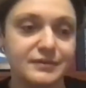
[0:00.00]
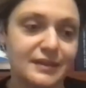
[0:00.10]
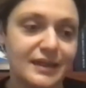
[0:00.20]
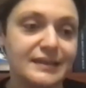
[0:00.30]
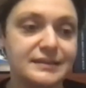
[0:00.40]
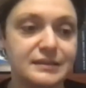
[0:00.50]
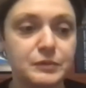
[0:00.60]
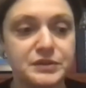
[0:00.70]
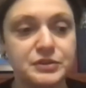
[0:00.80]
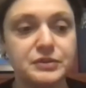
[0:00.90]
had some
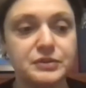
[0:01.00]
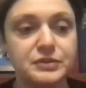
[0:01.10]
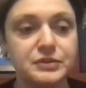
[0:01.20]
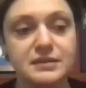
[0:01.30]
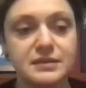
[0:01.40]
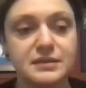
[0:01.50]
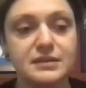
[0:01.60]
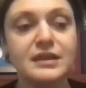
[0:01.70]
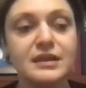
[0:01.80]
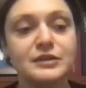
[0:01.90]
opportunities
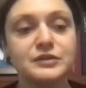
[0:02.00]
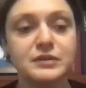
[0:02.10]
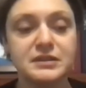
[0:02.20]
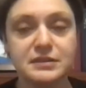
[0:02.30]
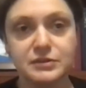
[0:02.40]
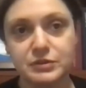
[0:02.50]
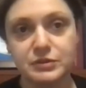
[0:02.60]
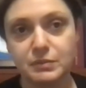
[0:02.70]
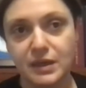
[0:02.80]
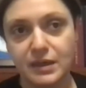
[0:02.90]
to listen to
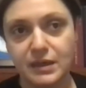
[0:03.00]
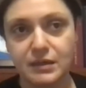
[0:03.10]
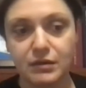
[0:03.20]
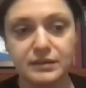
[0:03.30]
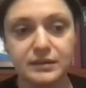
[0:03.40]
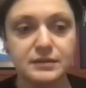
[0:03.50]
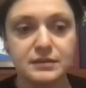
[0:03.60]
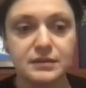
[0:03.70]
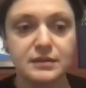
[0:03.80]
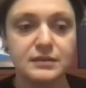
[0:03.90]
my colleagues
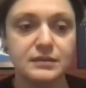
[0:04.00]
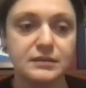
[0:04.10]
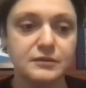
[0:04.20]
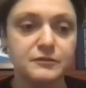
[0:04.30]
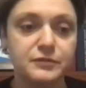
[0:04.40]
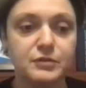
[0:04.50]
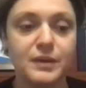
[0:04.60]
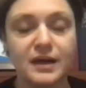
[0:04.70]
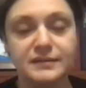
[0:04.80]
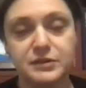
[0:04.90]
from
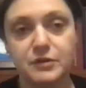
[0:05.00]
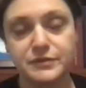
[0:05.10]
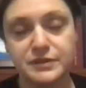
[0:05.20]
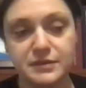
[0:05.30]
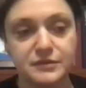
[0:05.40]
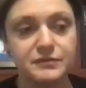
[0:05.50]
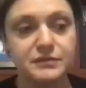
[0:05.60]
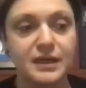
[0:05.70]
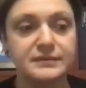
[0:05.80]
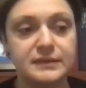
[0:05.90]
other offices of
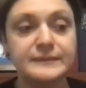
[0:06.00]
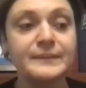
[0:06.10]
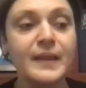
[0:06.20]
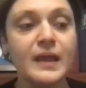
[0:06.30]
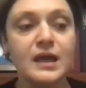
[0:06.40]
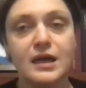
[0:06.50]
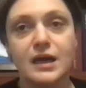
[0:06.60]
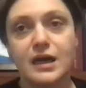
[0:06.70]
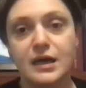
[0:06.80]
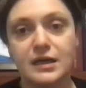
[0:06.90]
Grata.
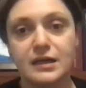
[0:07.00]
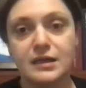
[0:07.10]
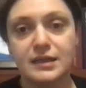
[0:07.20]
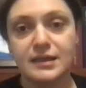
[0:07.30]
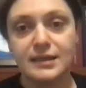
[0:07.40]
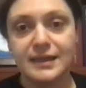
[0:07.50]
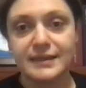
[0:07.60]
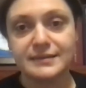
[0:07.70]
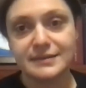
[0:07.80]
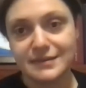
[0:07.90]

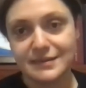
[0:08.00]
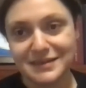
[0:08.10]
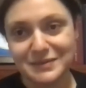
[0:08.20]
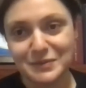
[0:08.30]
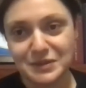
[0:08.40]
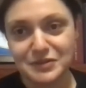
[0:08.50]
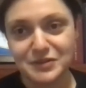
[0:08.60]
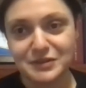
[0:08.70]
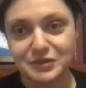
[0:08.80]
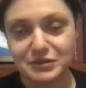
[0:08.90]
Let's start with the
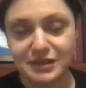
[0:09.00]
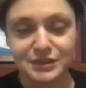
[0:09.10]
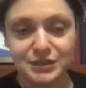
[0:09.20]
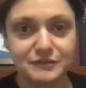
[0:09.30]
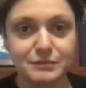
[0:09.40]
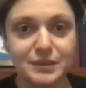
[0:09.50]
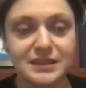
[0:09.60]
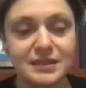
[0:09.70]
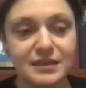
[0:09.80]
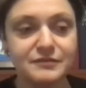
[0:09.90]
introduction of
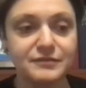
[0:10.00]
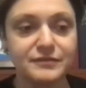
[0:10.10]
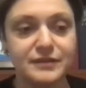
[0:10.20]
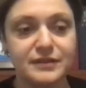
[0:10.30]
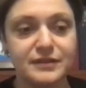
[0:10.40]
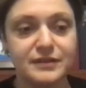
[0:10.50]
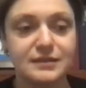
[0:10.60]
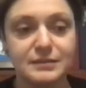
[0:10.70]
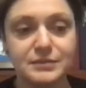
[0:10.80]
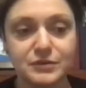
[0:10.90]
myself.
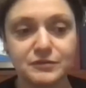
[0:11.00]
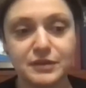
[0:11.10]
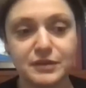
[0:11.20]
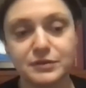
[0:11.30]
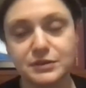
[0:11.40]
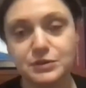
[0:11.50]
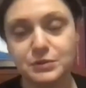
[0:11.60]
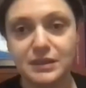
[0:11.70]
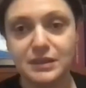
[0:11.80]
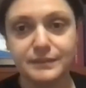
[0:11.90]
I'm Sofia
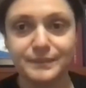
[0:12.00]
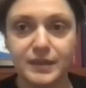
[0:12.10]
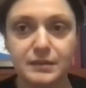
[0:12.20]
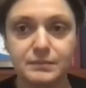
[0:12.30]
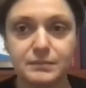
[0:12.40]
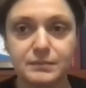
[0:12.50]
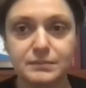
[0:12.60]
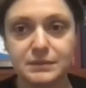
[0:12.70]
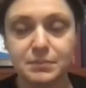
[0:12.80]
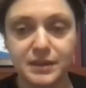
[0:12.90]
Ruinishvili.
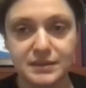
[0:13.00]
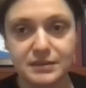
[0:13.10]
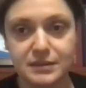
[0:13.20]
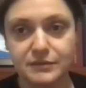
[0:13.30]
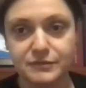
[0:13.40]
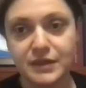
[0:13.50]
I'm a partner